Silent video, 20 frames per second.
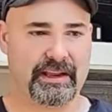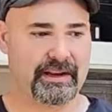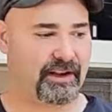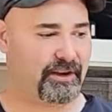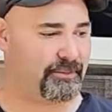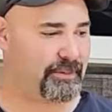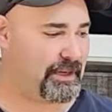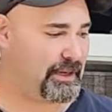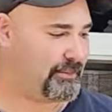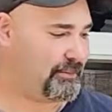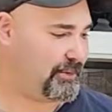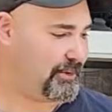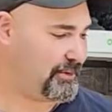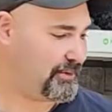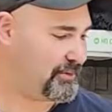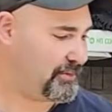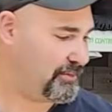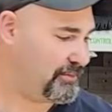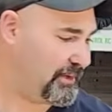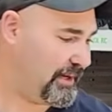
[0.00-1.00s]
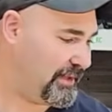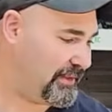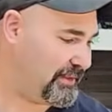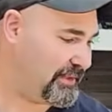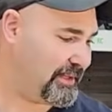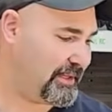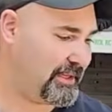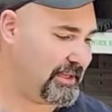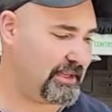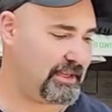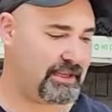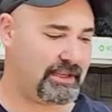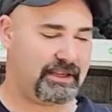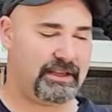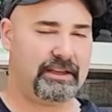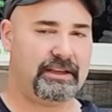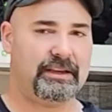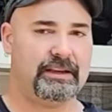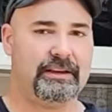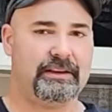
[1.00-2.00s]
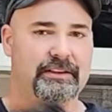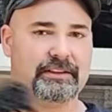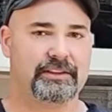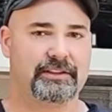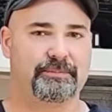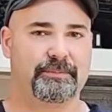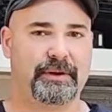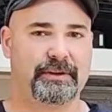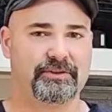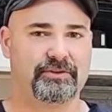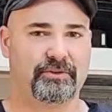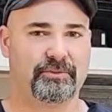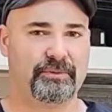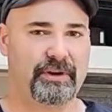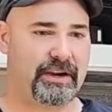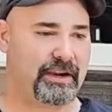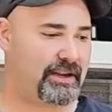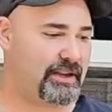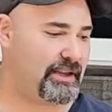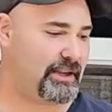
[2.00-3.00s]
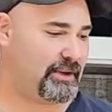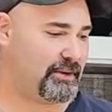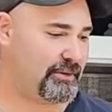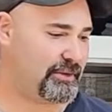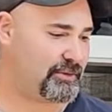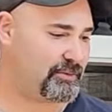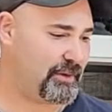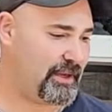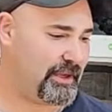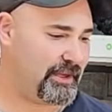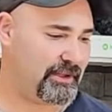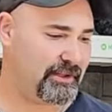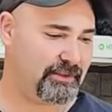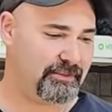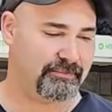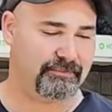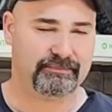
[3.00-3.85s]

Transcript: I'll be able to run the Spectrum radio as well.